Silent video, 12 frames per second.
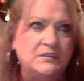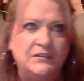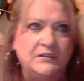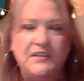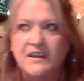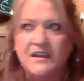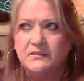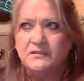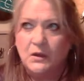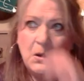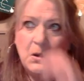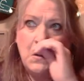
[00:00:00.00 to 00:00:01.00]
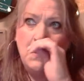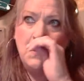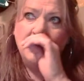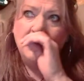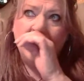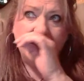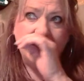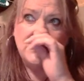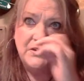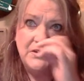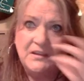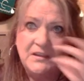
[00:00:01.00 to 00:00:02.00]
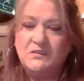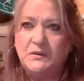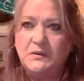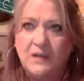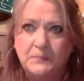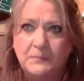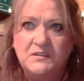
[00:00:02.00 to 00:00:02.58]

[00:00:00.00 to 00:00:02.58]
of things or a lot of different things would come